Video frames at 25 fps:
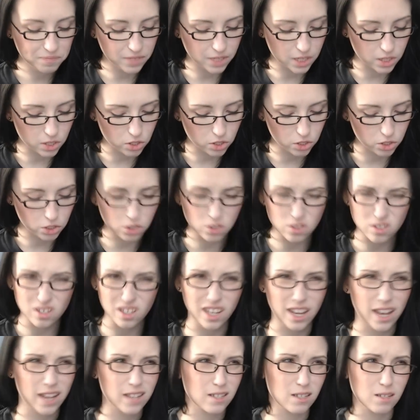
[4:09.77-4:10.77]
And the surgeon's
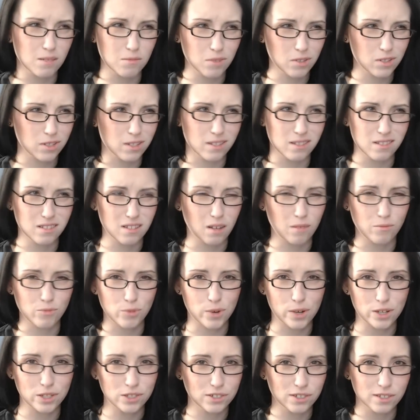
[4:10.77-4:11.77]
like asking him all these
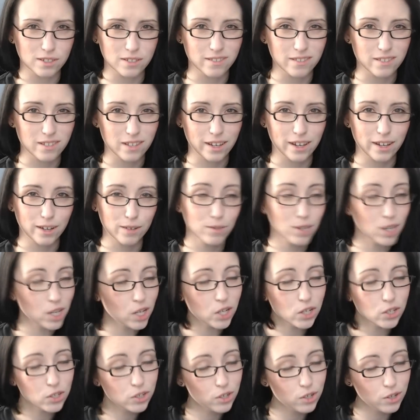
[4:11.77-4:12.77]
dumb questions, like, "What
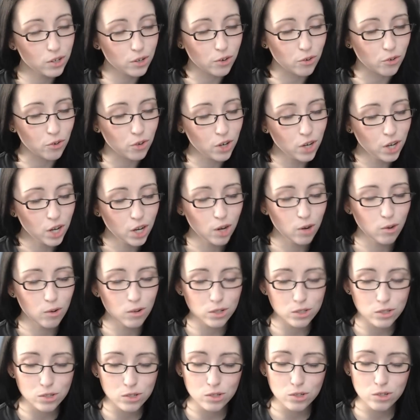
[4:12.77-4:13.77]
do you do?
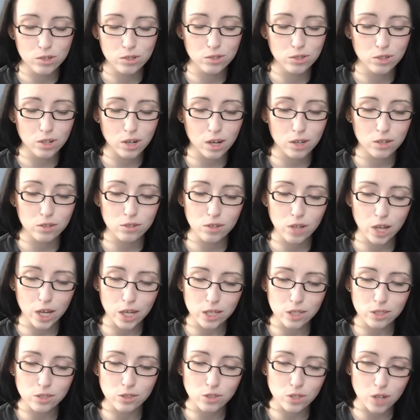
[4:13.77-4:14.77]
What's your job? You
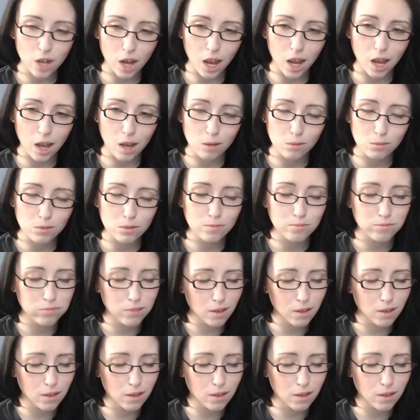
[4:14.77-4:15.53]
like your job?"